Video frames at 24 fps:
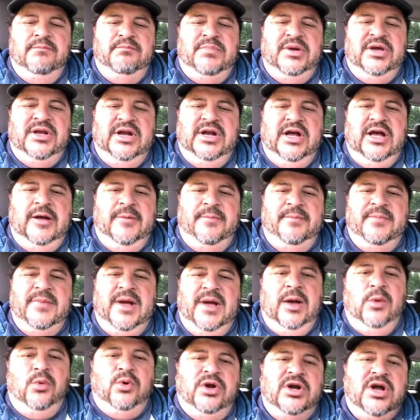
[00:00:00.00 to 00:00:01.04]
But um,
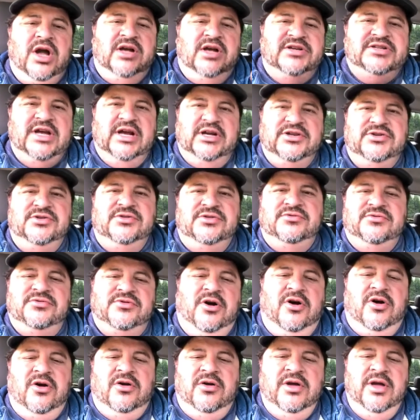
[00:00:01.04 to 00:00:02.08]
I will contact
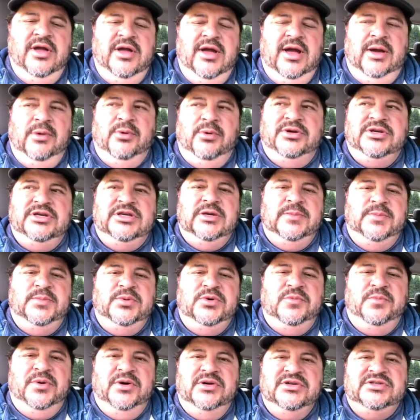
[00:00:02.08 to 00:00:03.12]
you all. I will keep
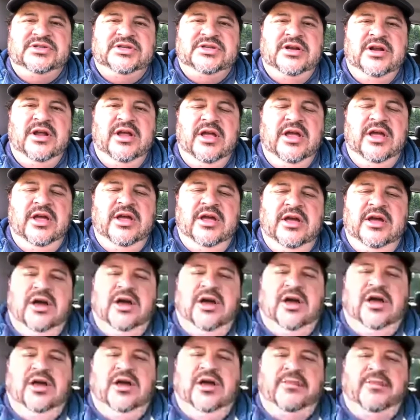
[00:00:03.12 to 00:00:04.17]
you posted.
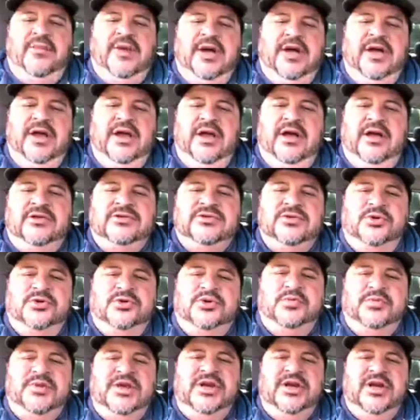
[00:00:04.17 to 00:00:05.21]
on my uh,
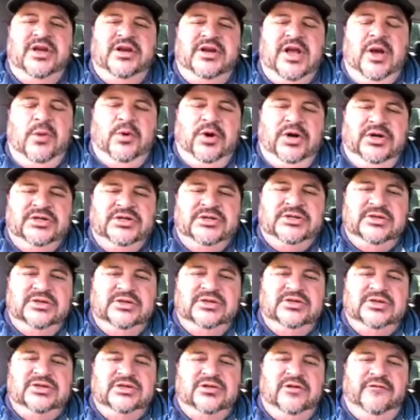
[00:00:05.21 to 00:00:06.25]
social media networks.
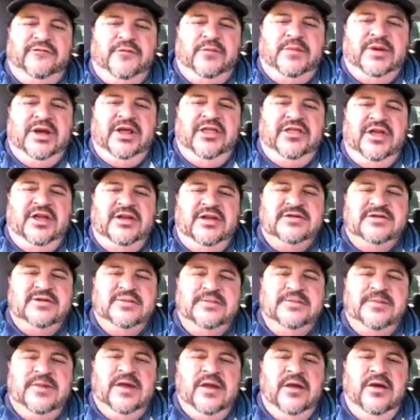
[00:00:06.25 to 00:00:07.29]
Just look for my things.
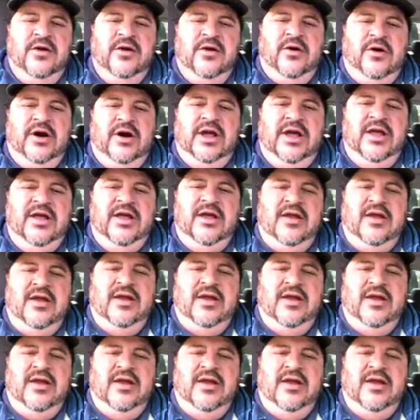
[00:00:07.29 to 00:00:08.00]
All right.